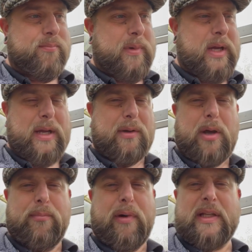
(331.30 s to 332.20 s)
a
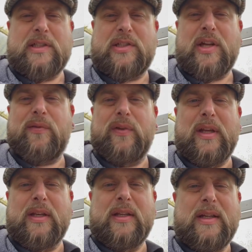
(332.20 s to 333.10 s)
bread
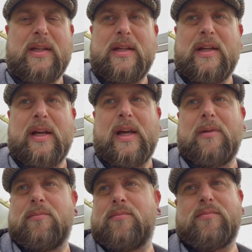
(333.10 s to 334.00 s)
stuffing,
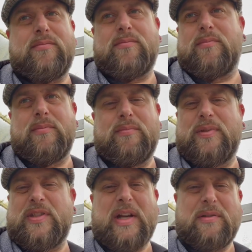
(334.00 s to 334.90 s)

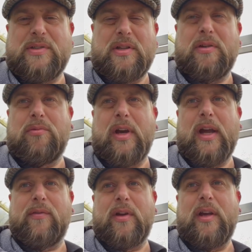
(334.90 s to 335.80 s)
salsa,
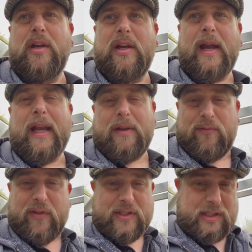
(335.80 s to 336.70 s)
whatever, and then
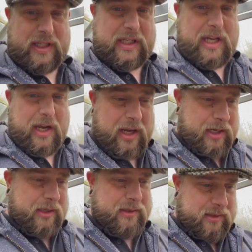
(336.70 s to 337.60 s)
physically cut
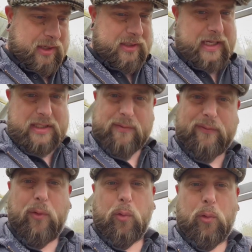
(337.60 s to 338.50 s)
it into
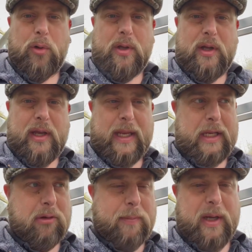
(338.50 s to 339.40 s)
4, and it
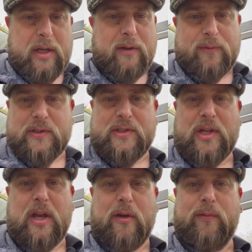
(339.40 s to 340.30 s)
will be enough to
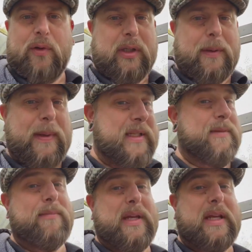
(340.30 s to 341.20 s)
serve like a piece of
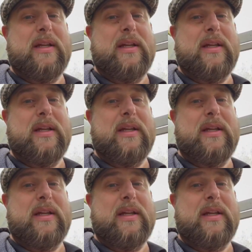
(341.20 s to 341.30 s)
meat.